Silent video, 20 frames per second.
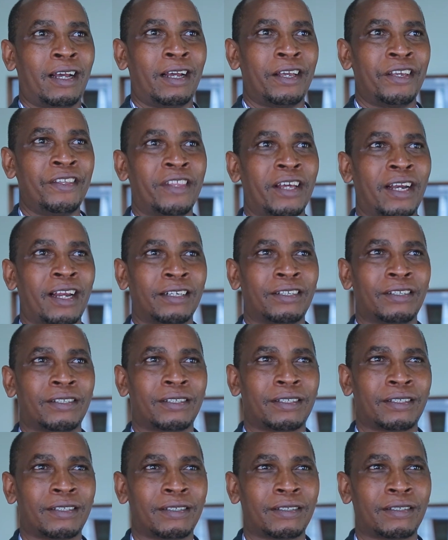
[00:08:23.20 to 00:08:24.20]
In the
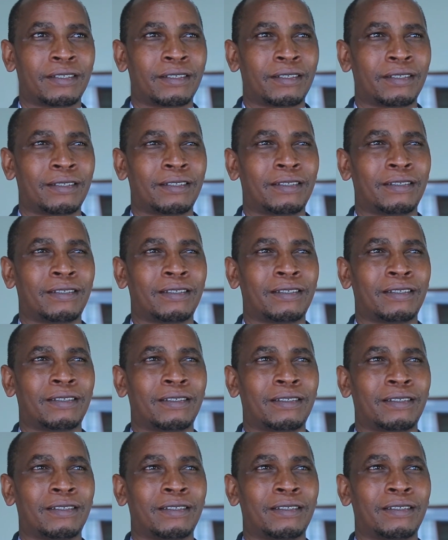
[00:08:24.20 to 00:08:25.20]

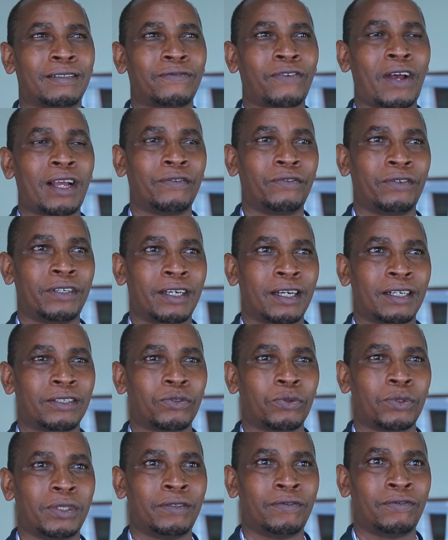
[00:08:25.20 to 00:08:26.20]
last 5
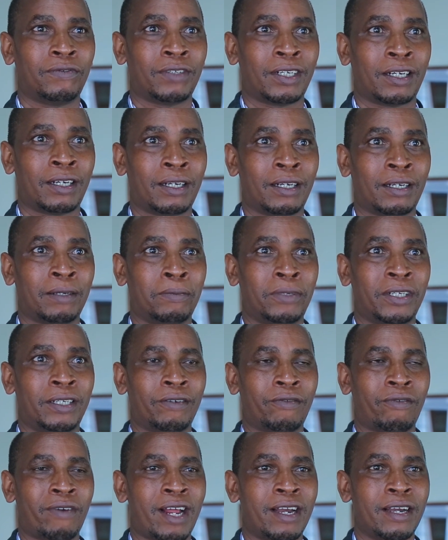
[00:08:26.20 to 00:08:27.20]
years, we've
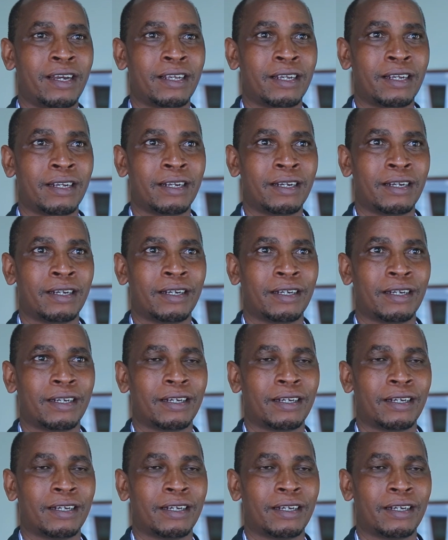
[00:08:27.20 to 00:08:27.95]
been running